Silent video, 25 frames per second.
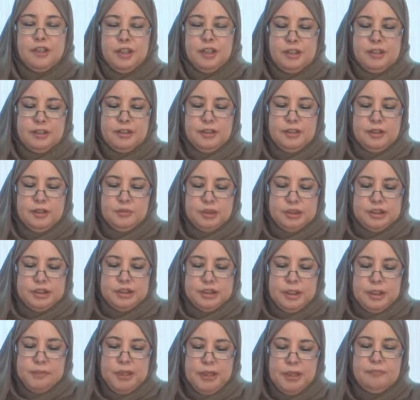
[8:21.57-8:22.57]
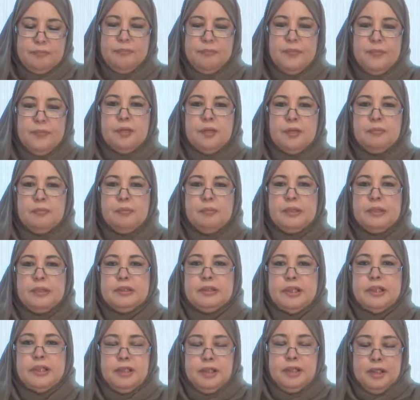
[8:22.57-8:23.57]
booster doses
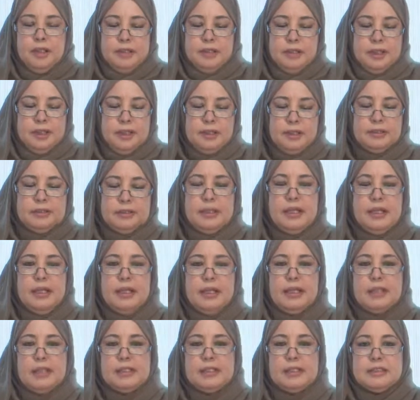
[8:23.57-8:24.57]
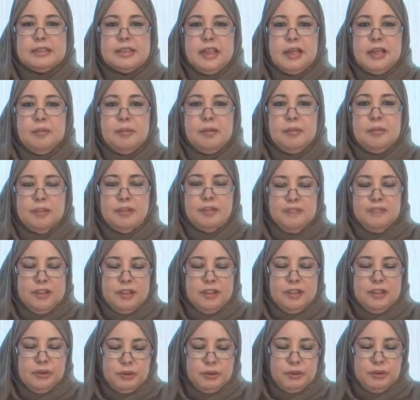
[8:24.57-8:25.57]
to protect the society and
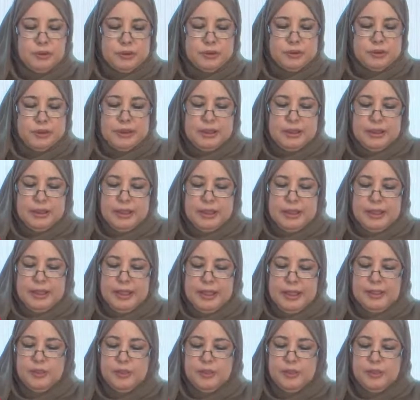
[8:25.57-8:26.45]
mitigate the spread